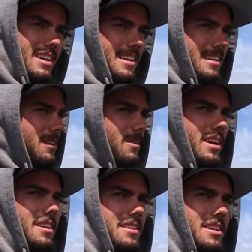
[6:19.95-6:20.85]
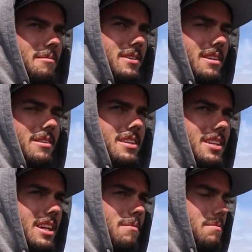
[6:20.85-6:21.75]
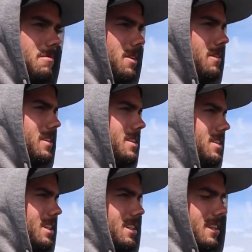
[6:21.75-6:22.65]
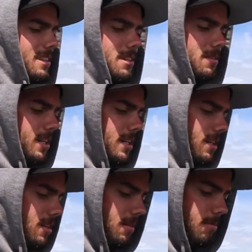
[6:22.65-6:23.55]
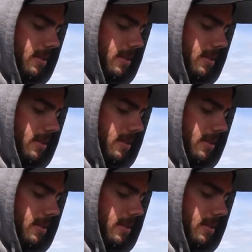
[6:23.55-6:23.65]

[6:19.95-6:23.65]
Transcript: I think we're onto something. Just keep throwing these jigs on these rocks,